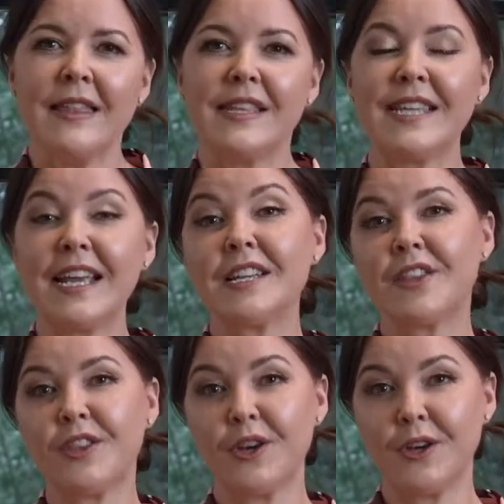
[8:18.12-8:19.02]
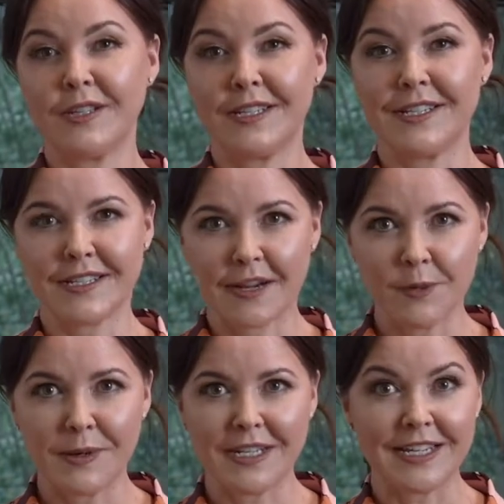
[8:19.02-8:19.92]
The second and third
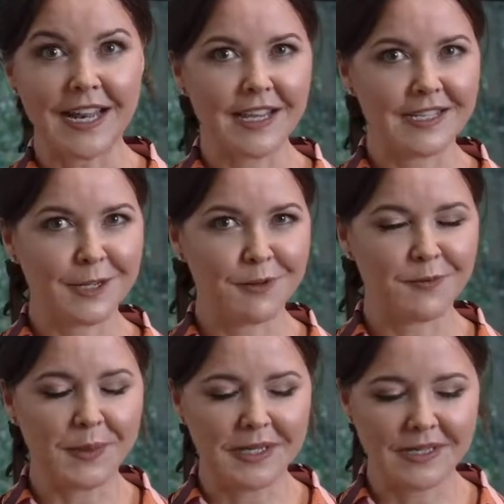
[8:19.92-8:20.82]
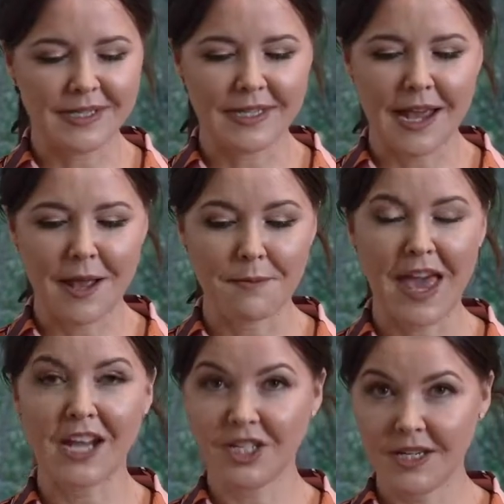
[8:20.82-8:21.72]
discoverability layers that we've built
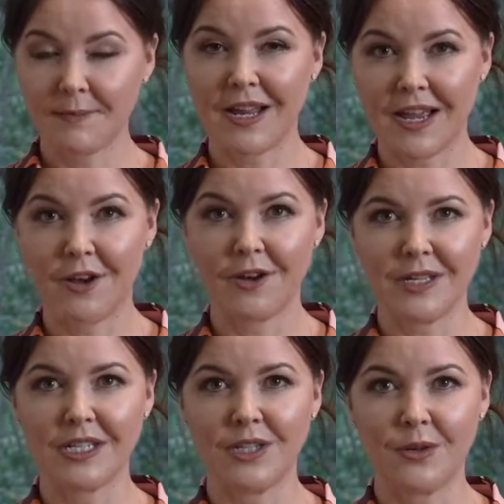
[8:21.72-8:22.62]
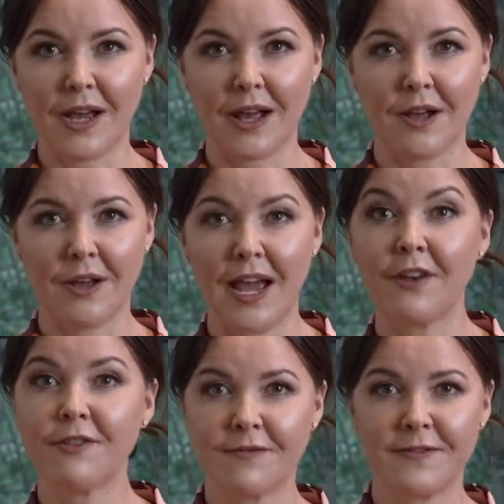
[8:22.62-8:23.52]
actually apply only to our
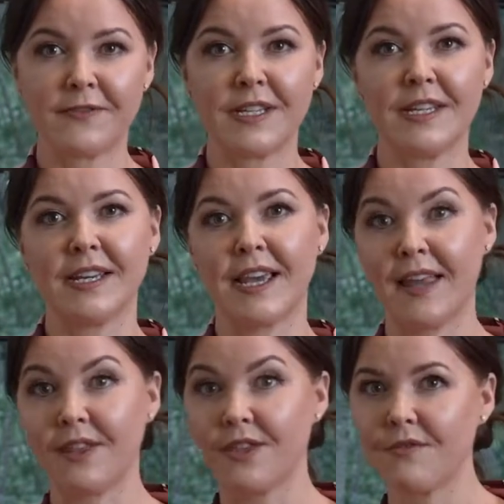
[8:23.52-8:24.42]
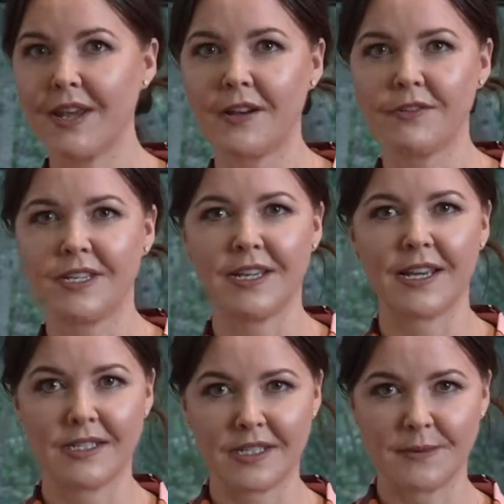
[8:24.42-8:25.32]
150-year and 300-year
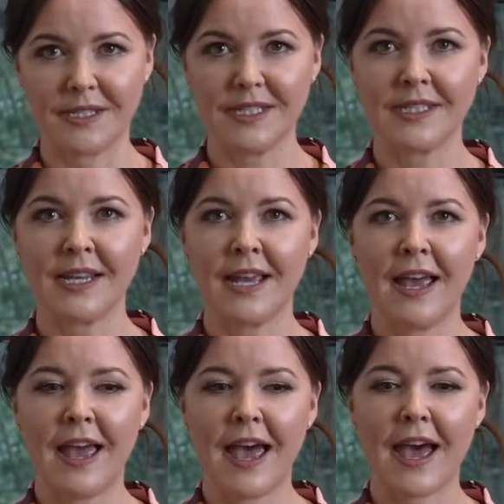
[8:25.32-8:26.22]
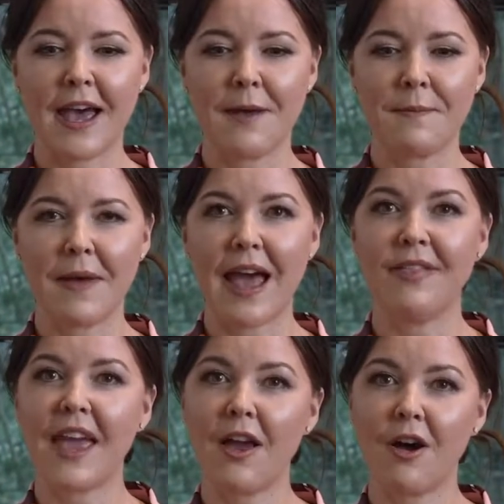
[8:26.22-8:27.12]
customers,
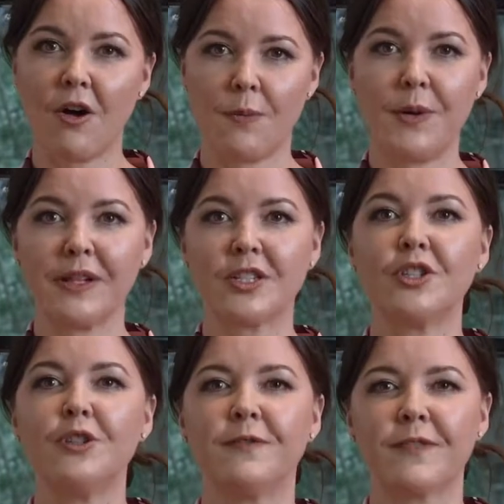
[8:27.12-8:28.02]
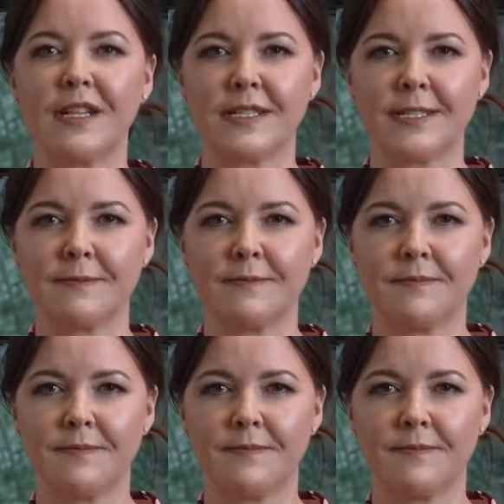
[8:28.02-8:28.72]
and they are built on 2 fronts.